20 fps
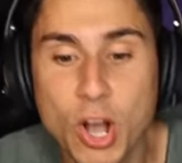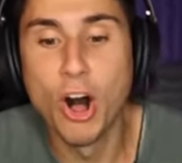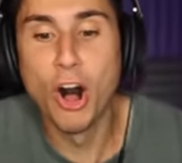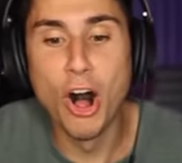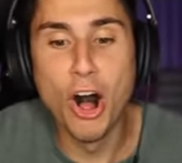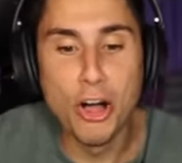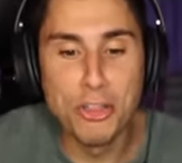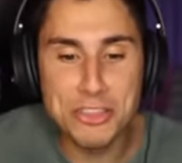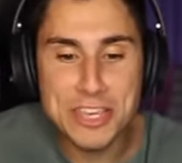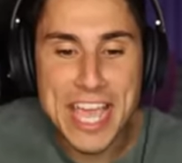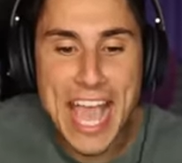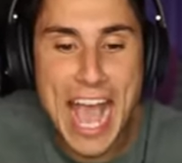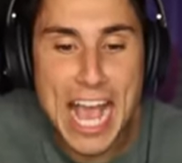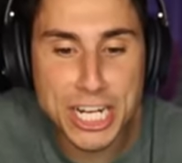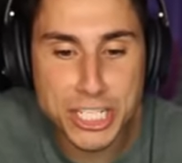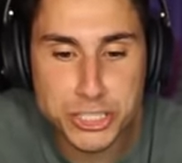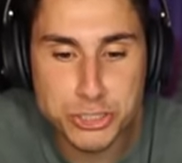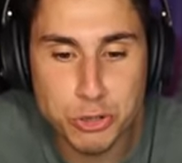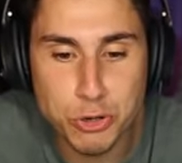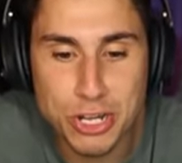All the
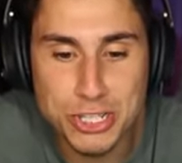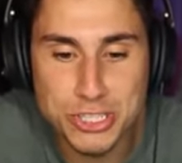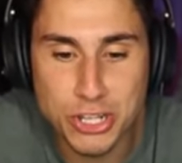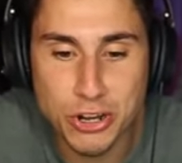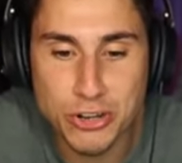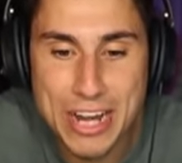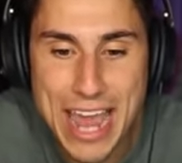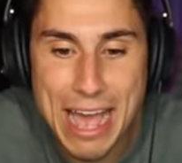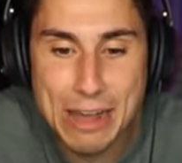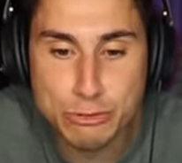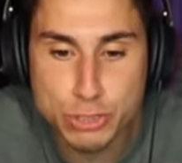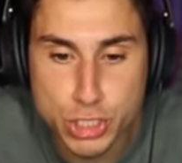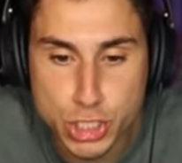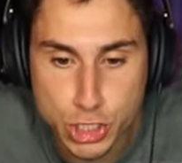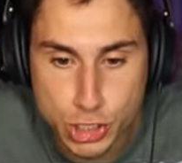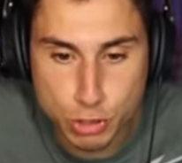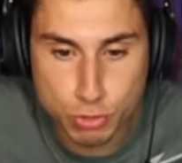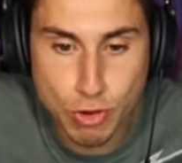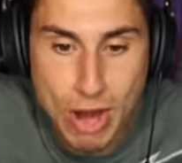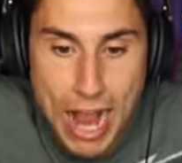asteroids are now
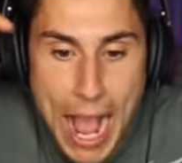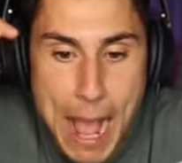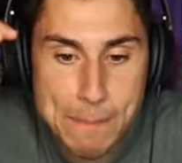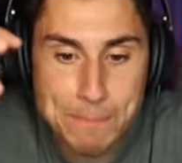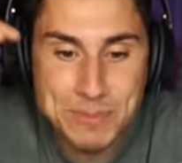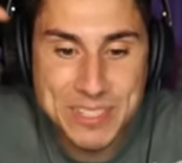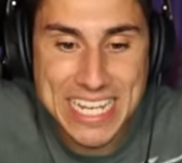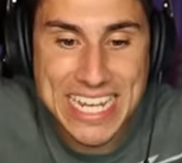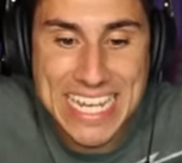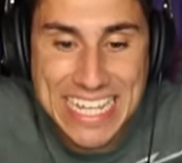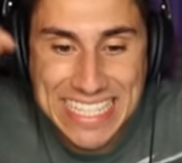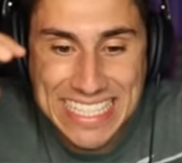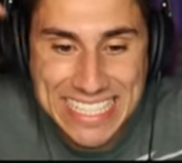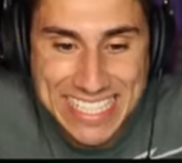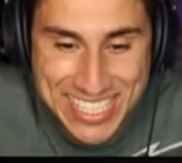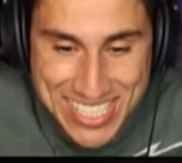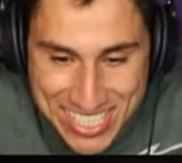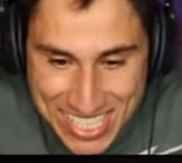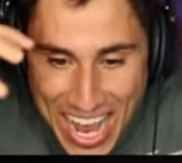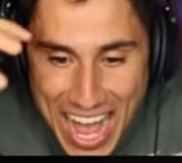trapped
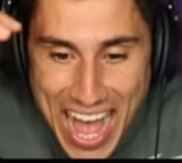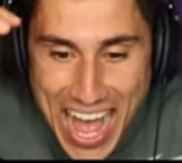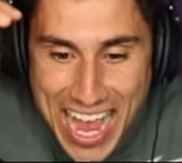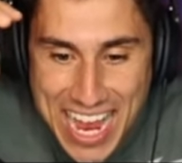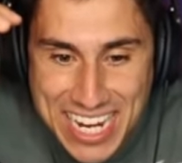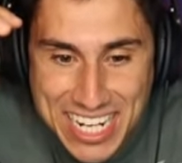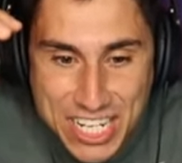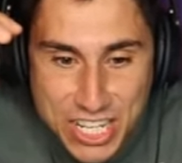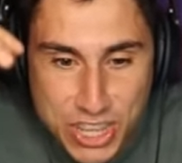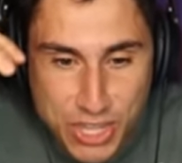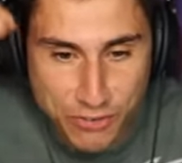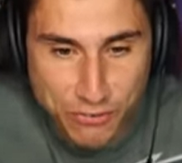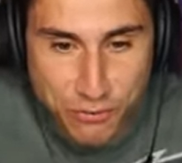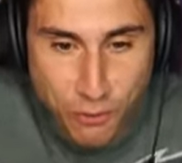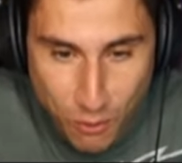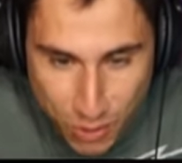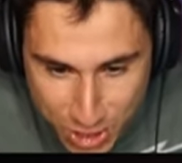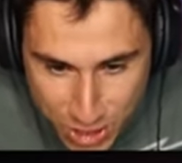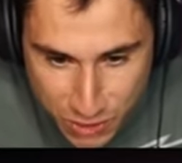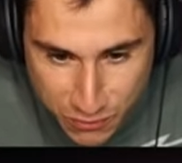inside the
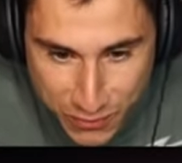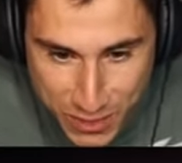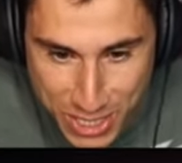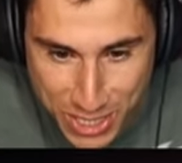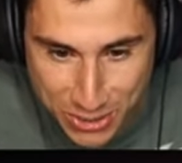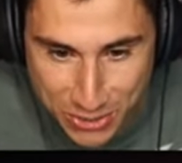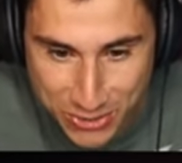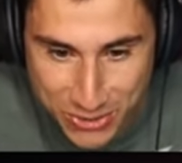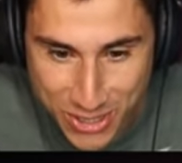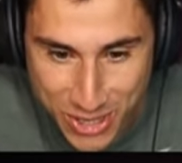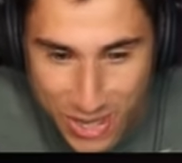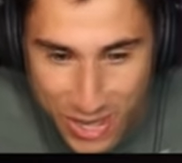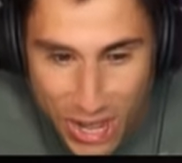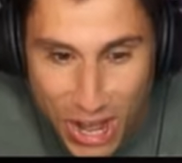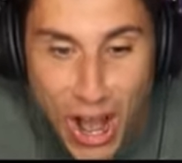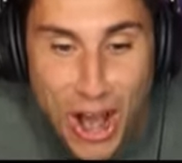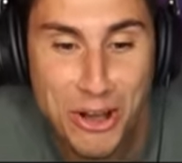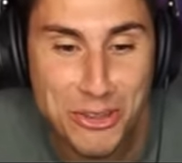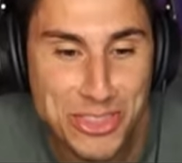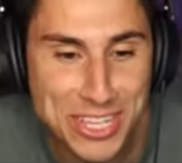force field
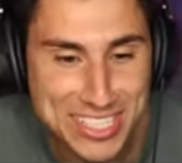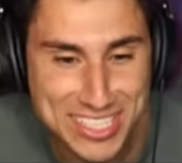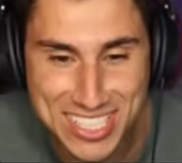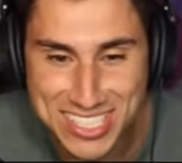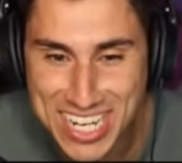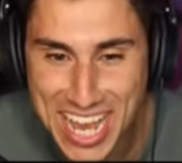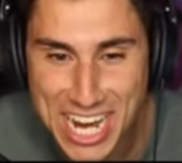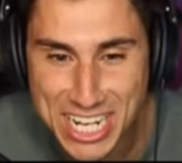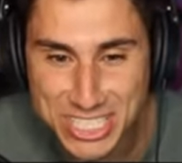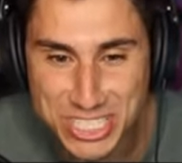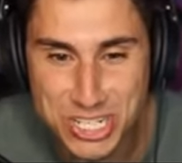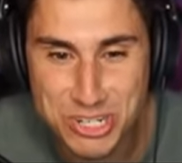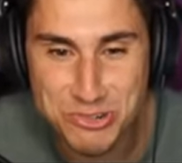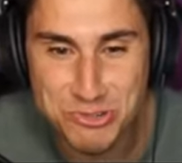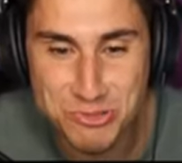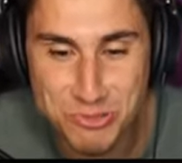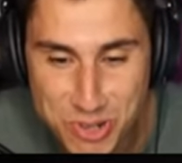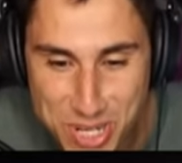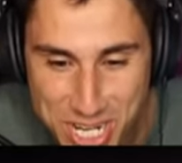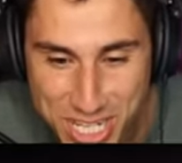oh, this is actually
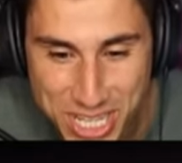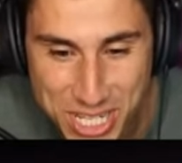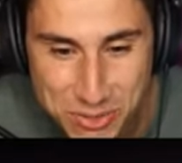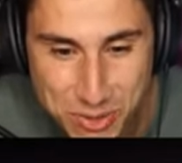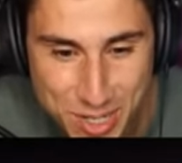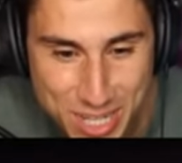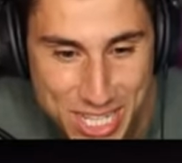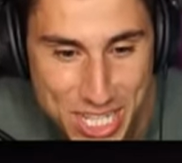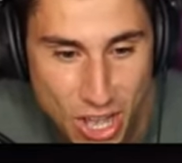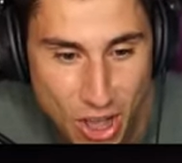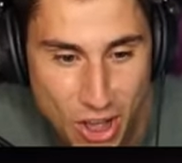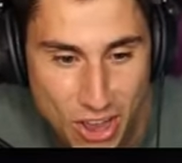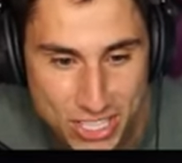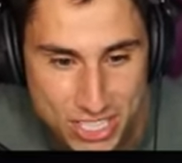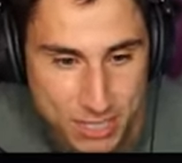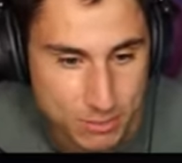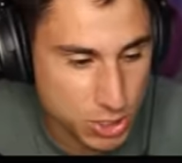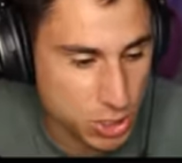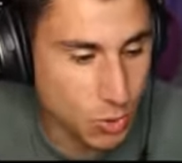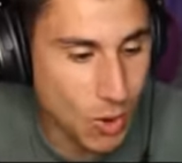really, really
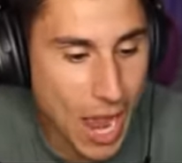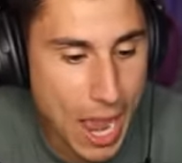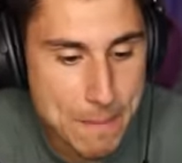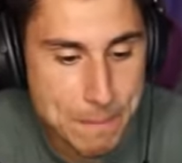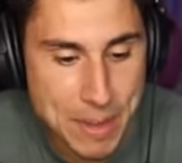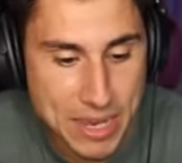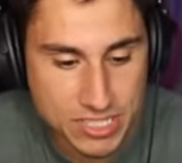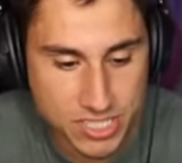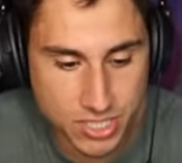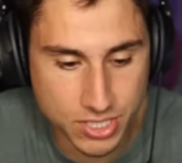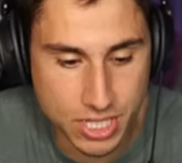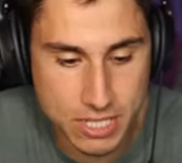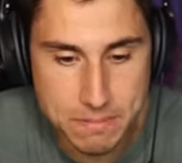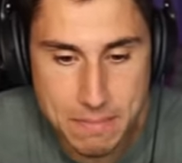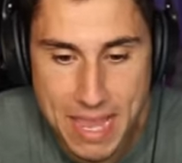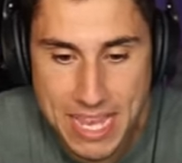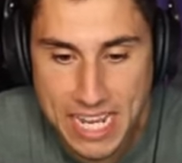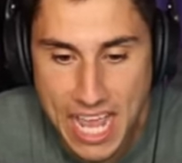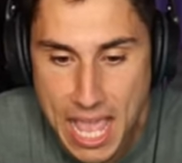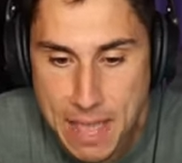awesome. So I basically
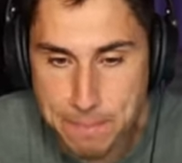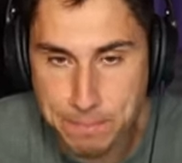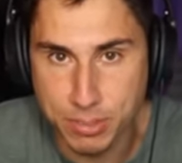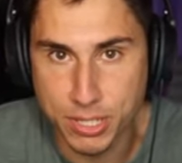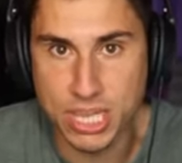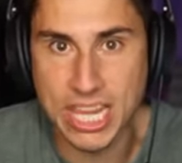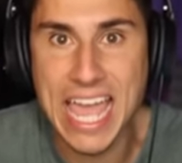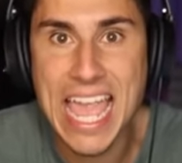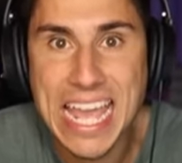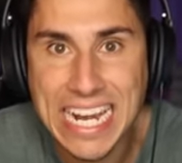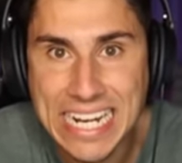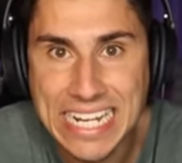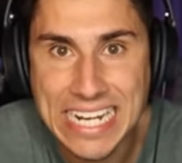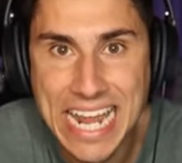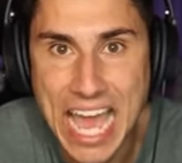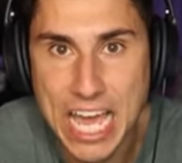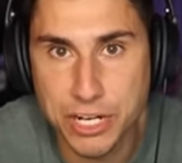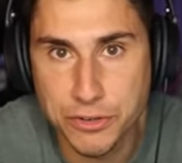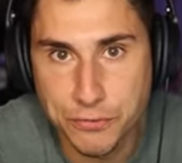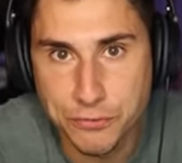made a planet
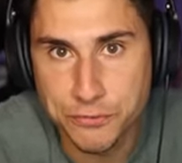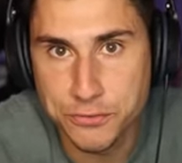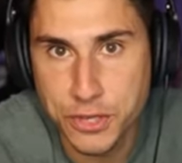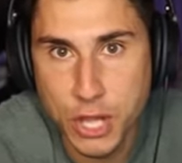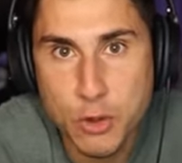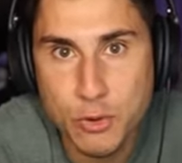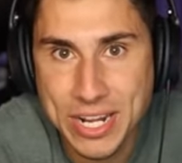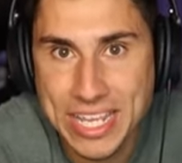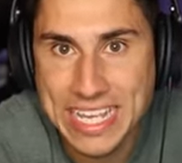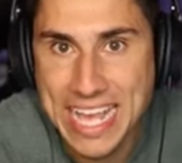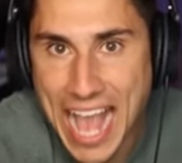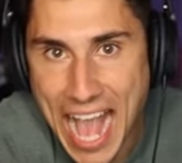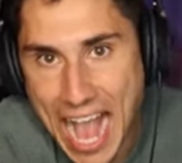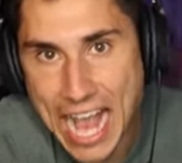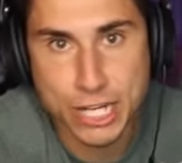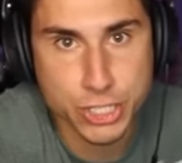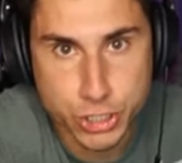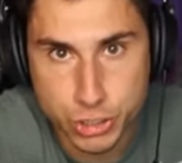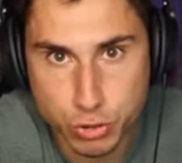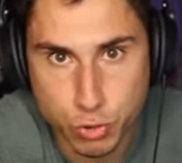out of floating
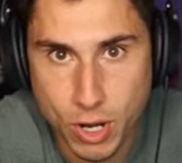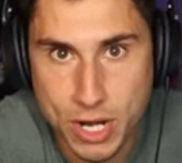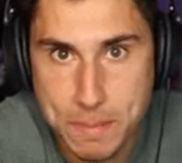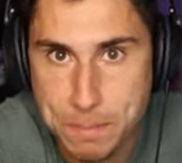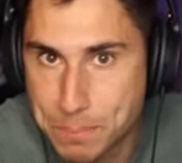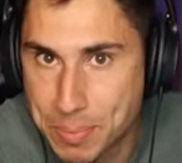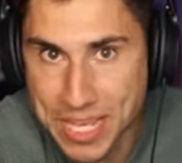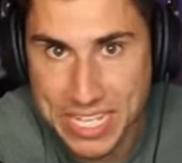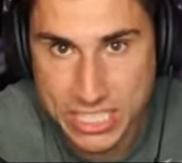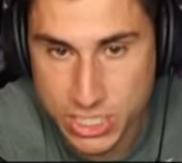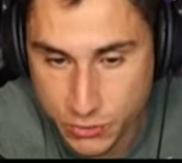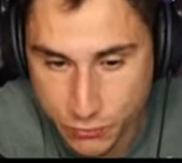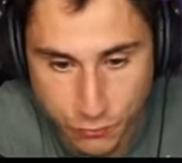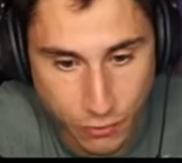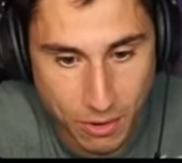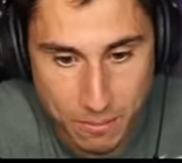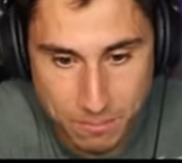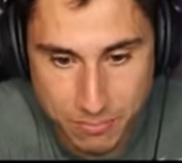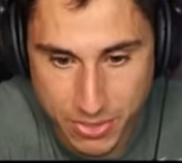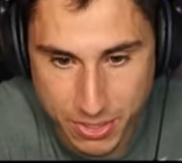asteroid bits
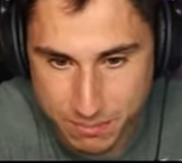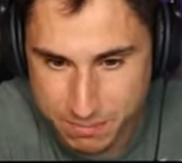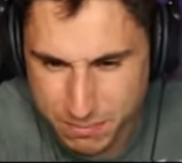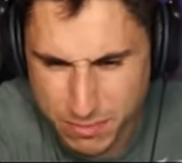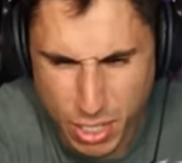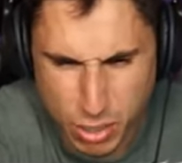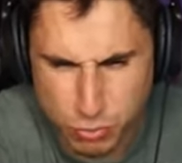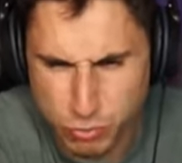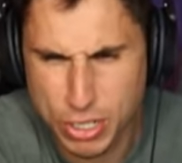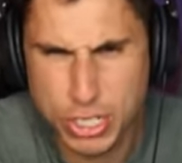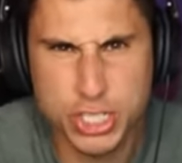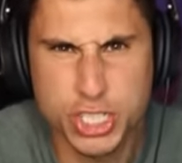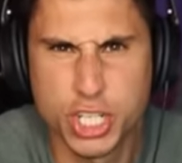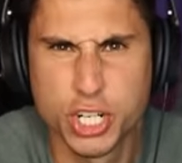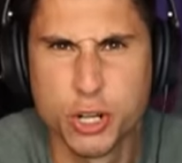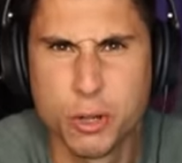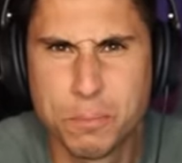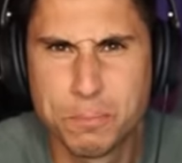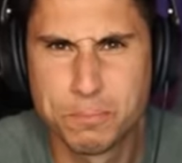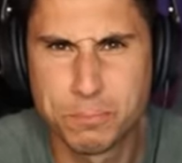from the
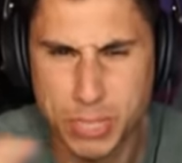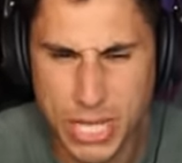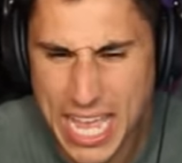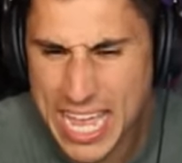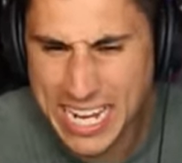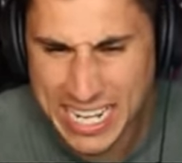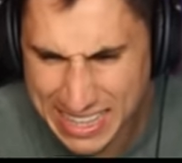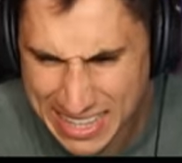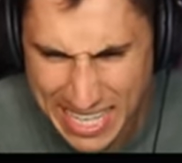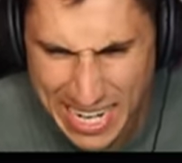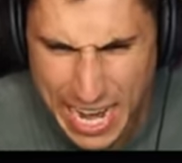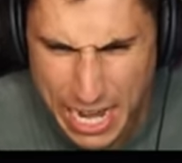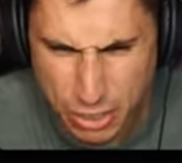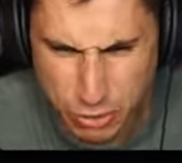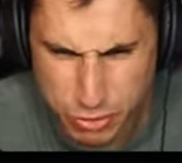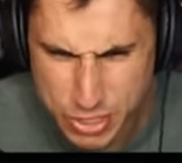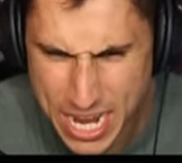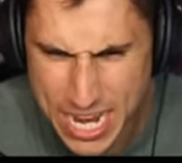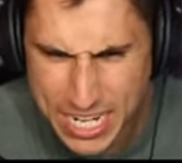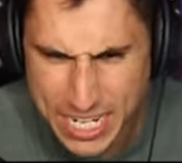original planet that I
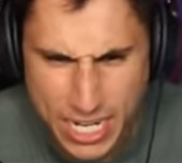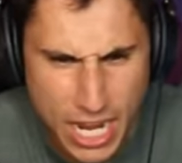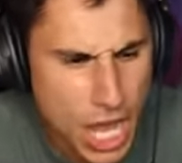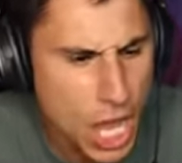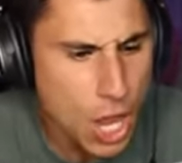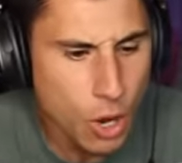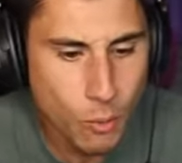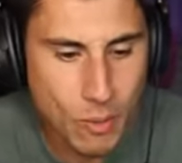created.